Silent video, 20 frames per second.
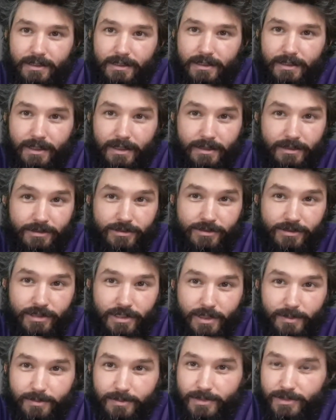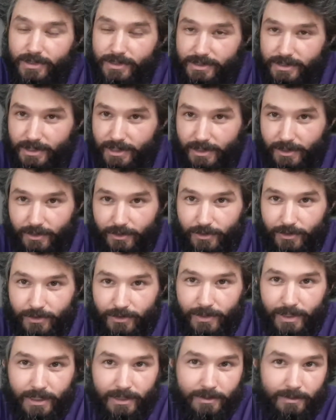that's shipped just
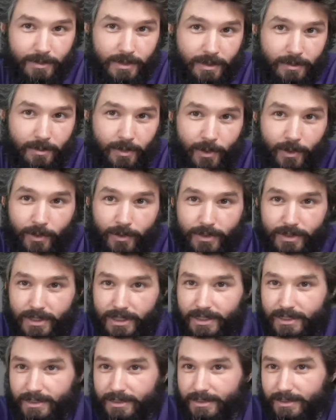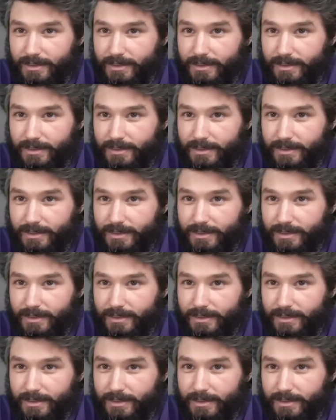incredibly poorly.